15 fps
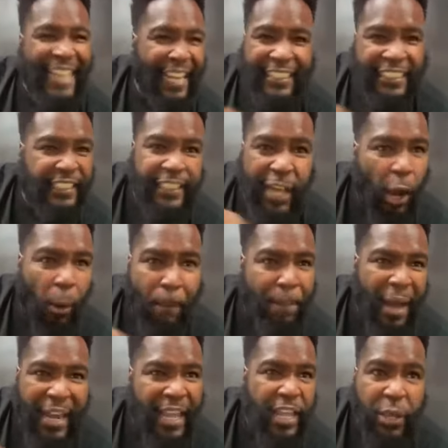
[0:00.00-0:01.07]
That
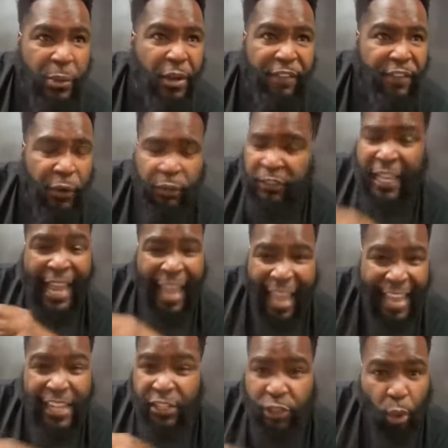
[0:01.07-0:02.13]
snow bunny universe
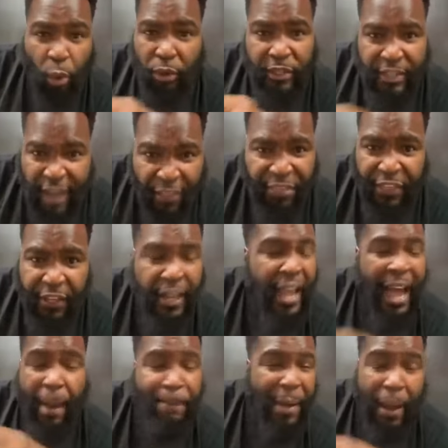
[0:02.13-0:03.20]
ain't doing nothing
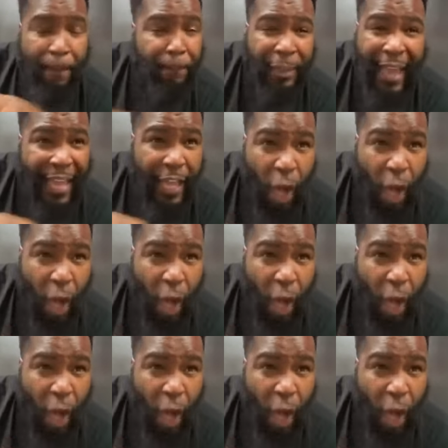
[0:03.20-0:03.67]
about